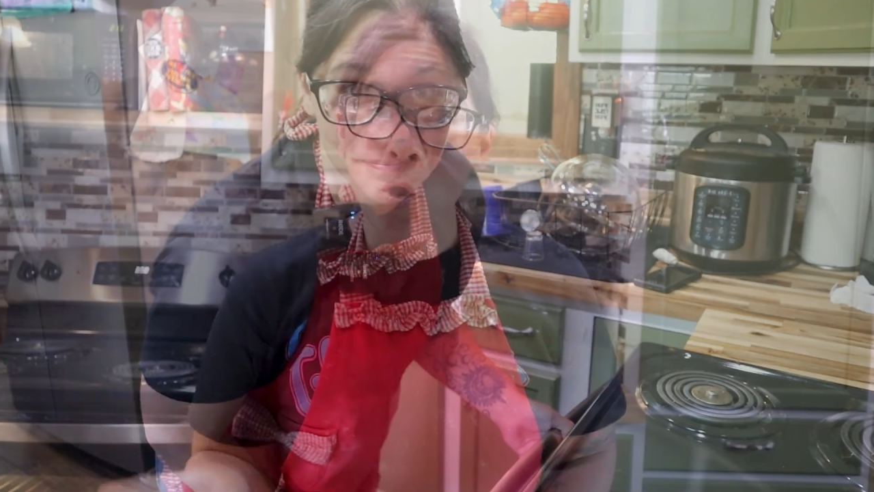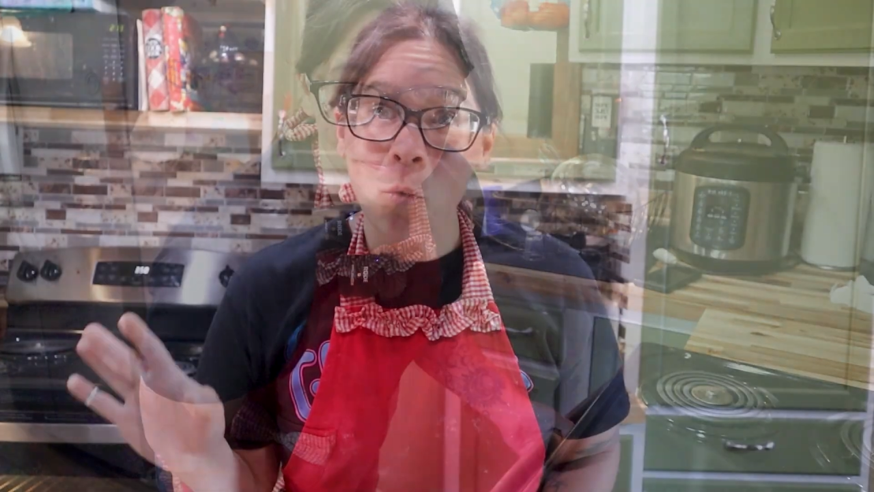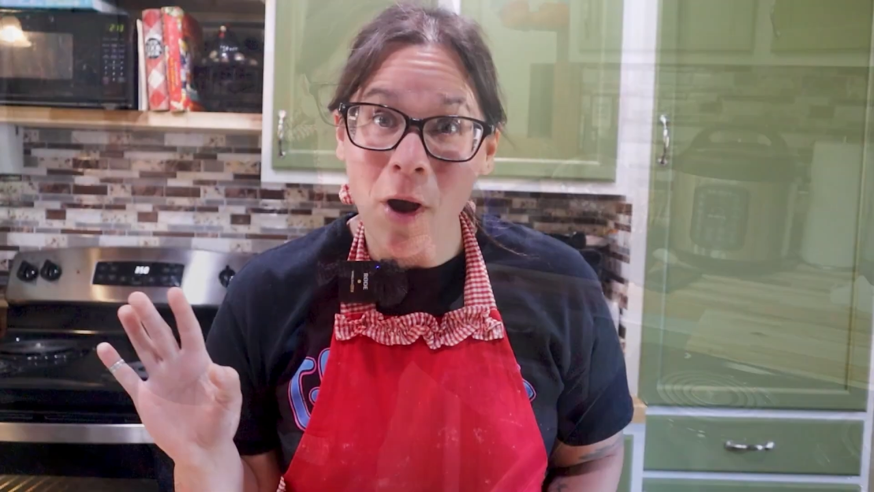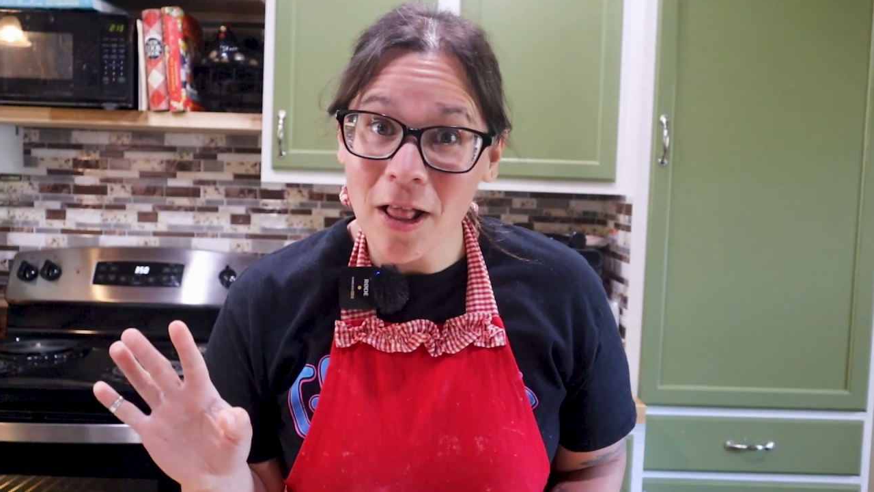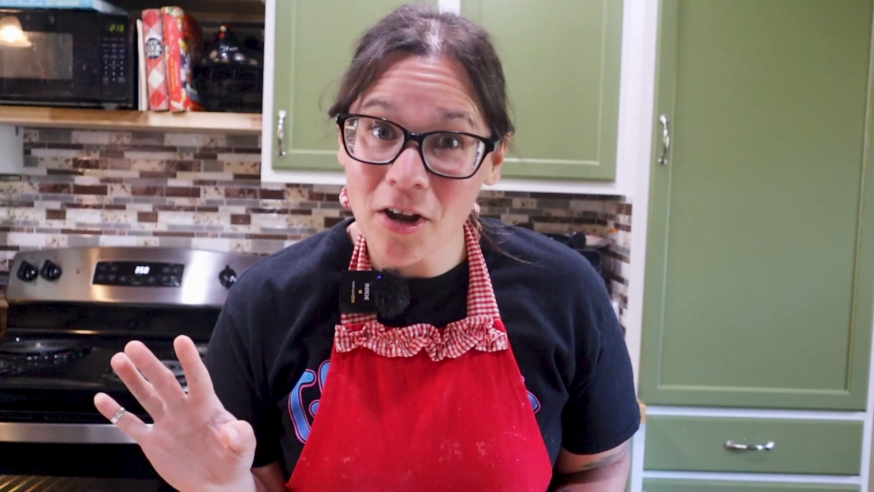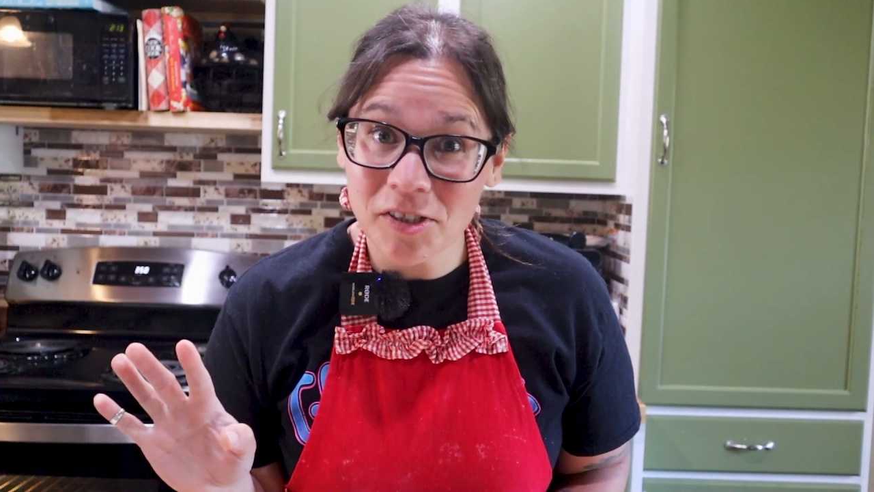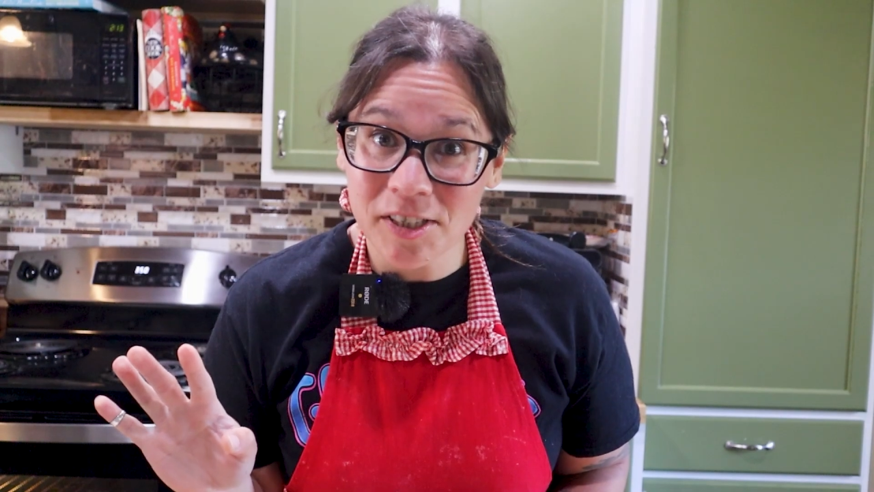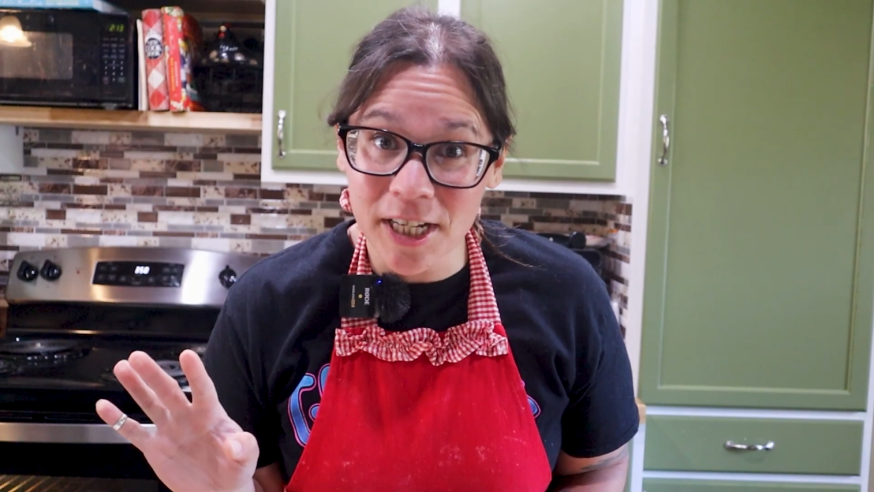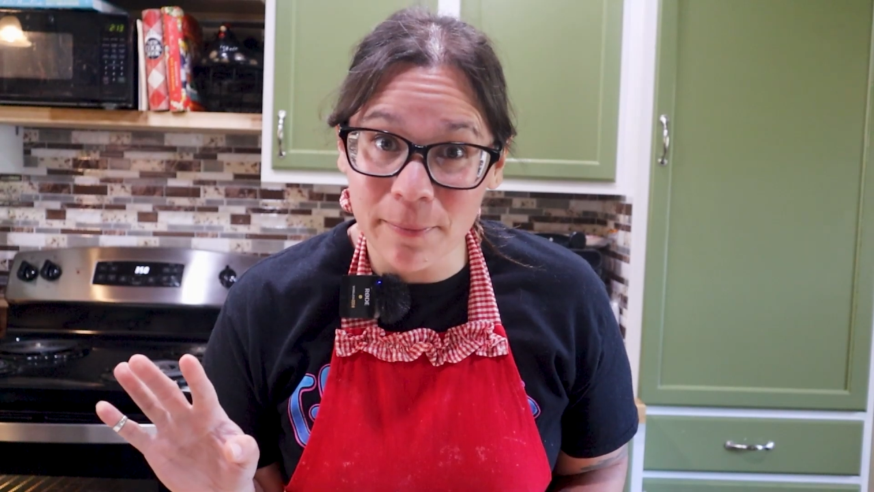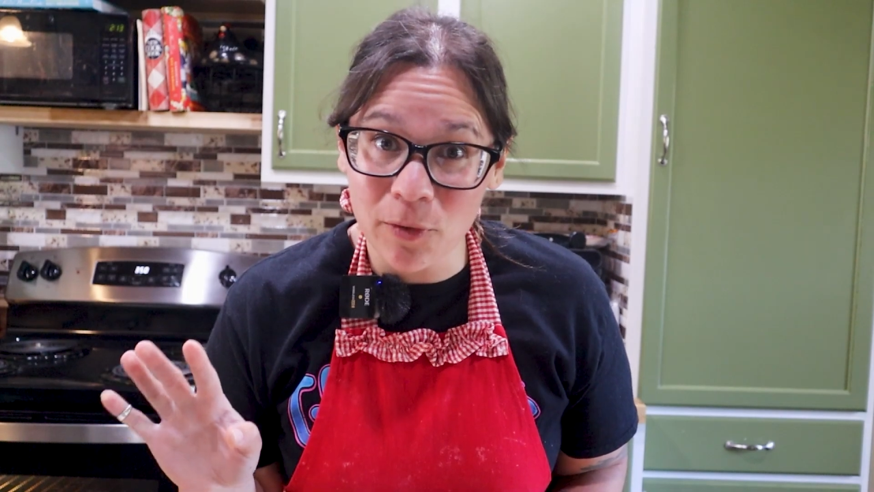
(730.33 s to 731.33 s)
While our
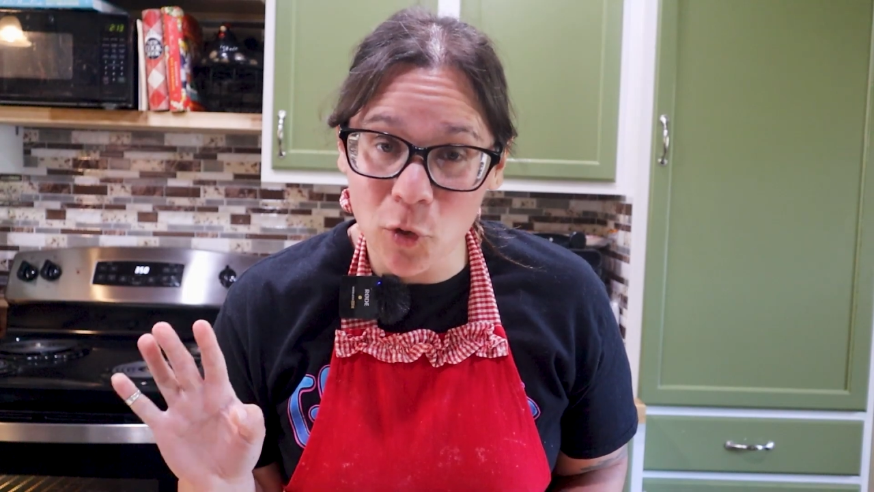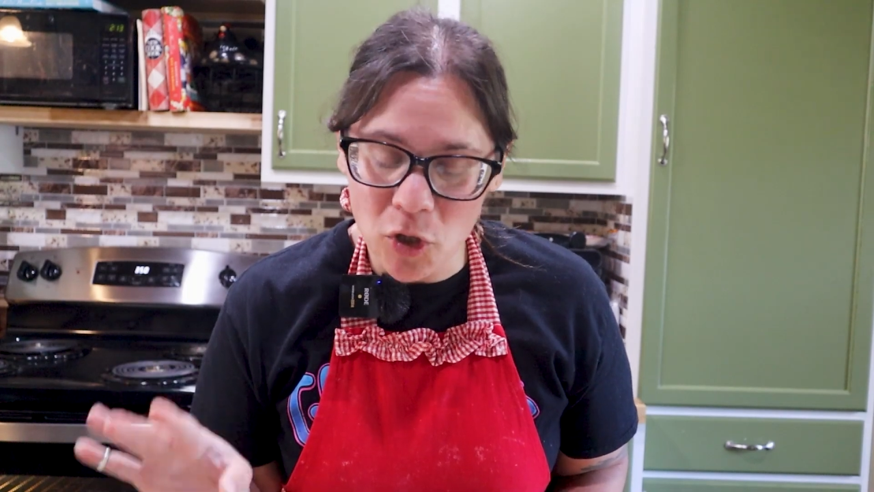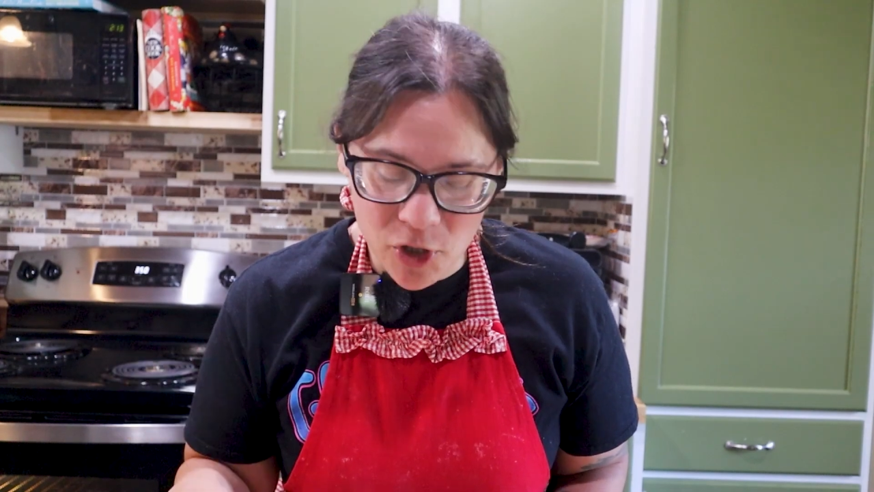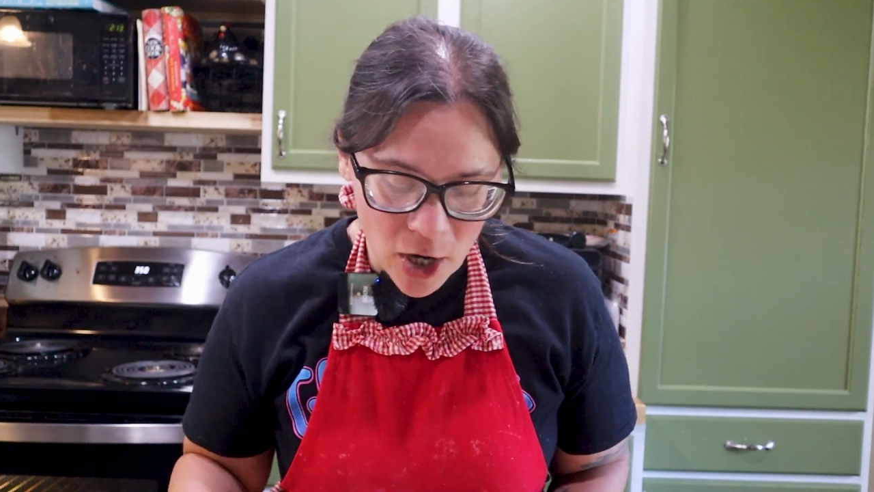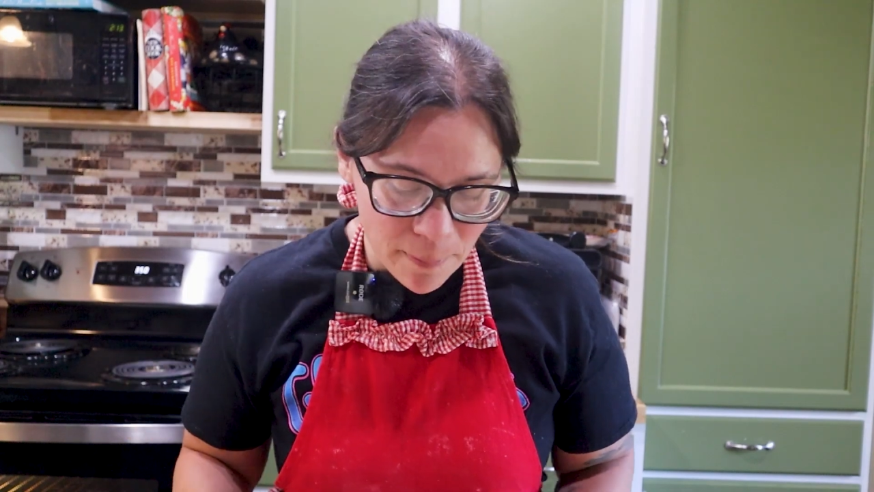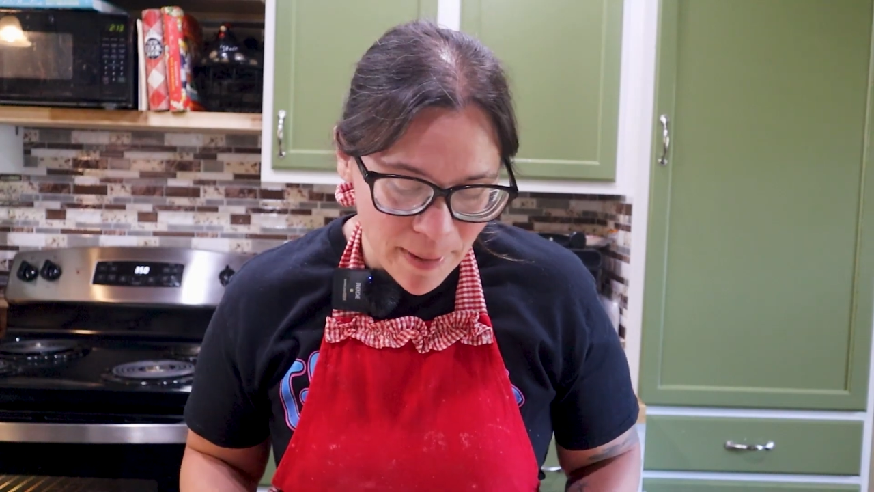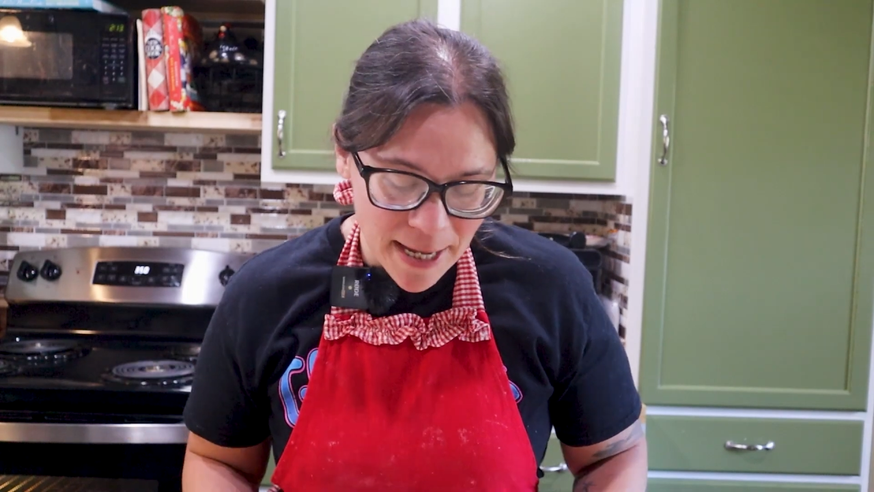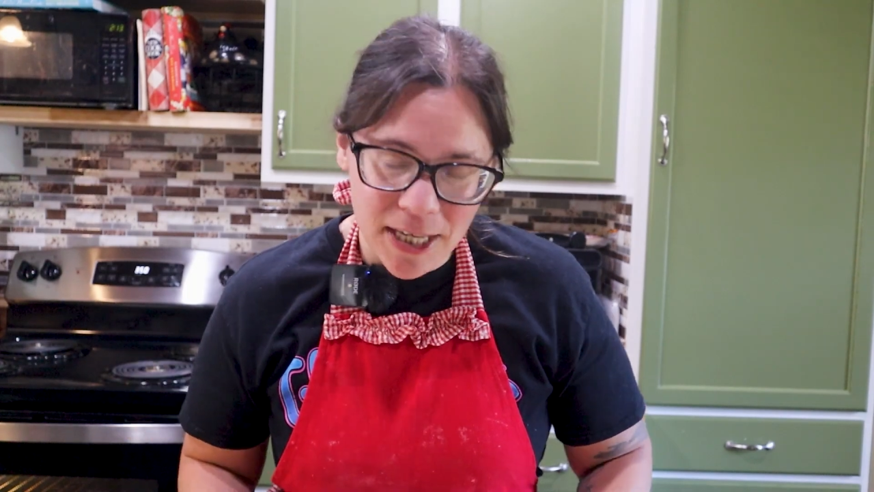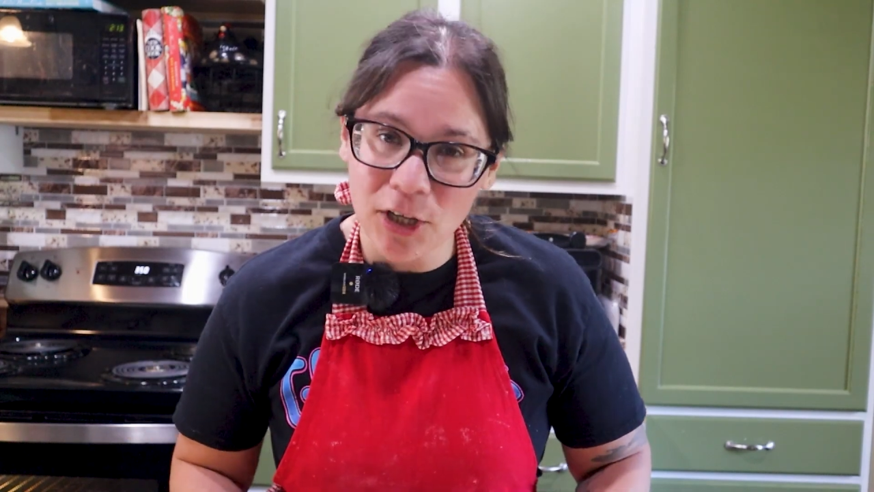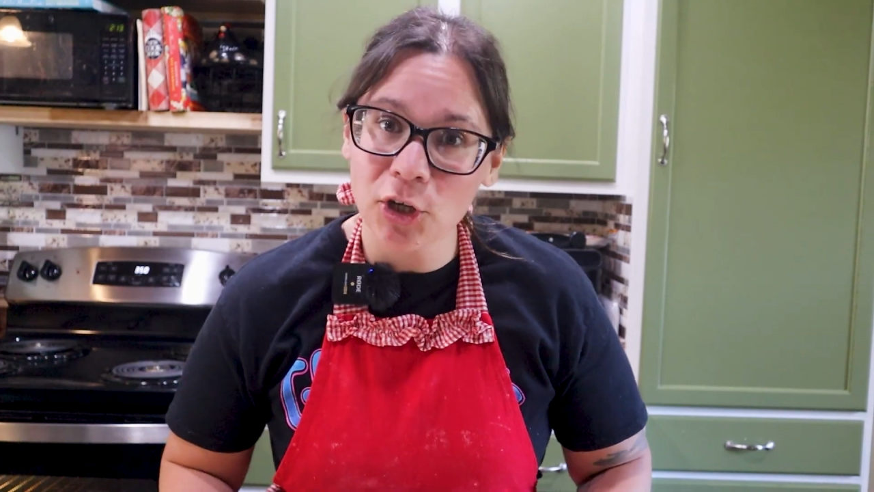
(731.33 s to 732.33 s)
cinnamon rolls are baking,